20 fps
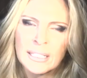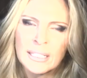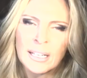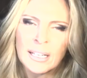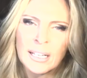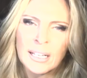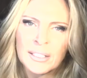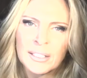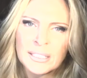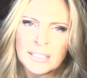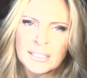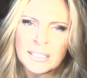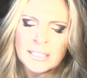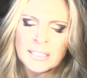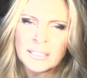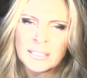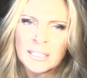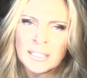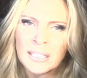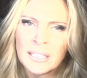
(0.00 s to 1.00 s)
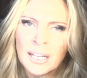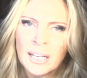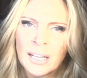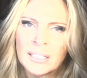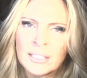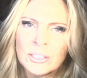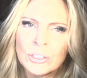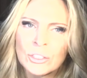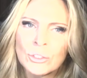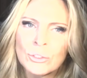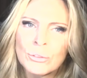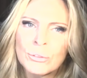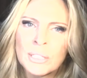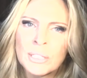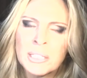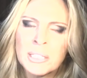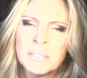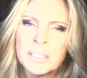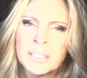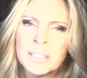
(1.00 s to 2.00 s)
This is an
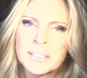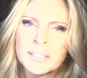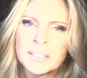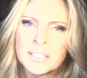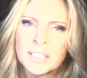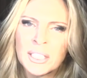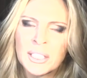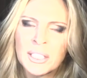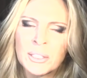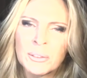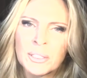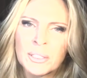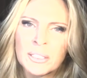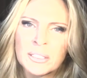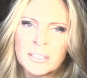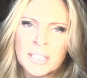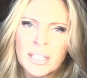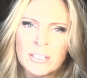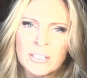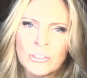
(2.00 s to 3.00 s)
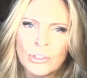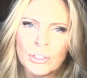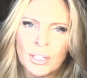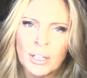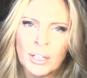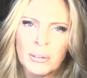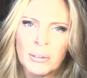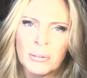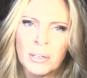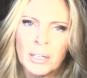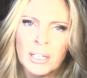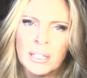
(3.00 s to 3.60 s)
extremely serious issue.